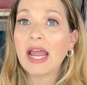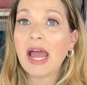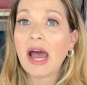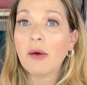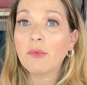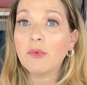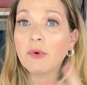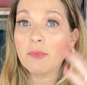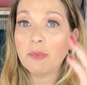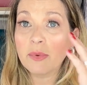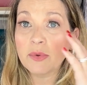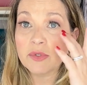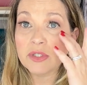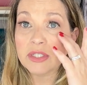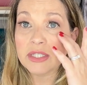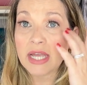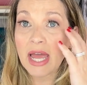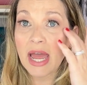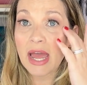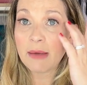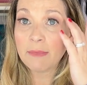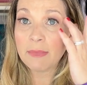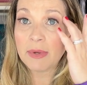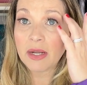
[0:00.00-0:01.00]
I will
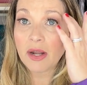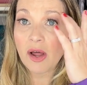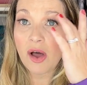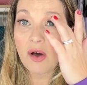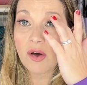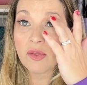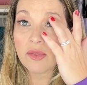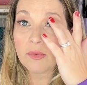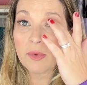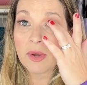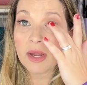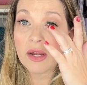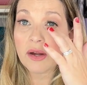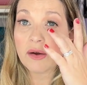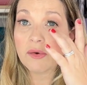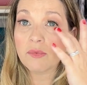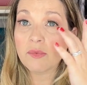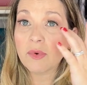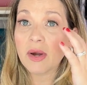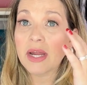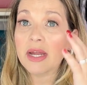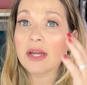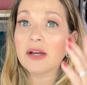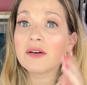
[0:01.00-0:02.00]
dab it all the way
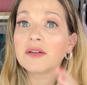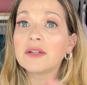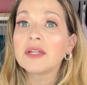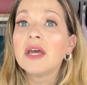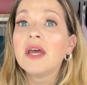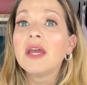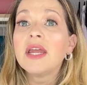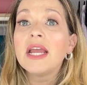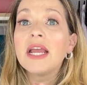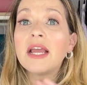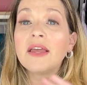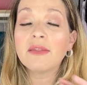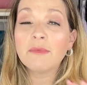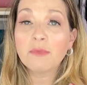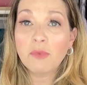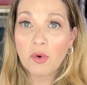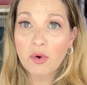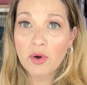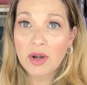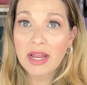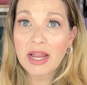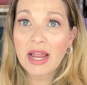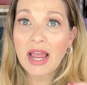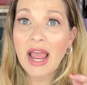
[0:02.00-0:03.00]
around in the
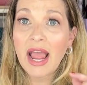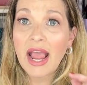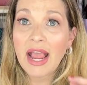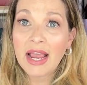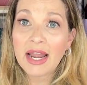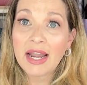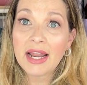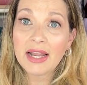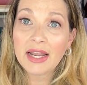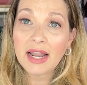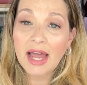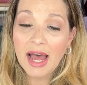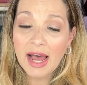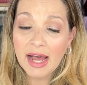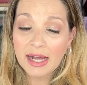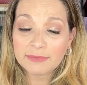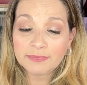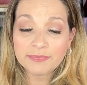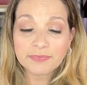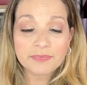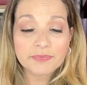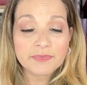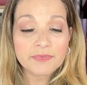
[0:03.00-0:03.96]
morning and at night.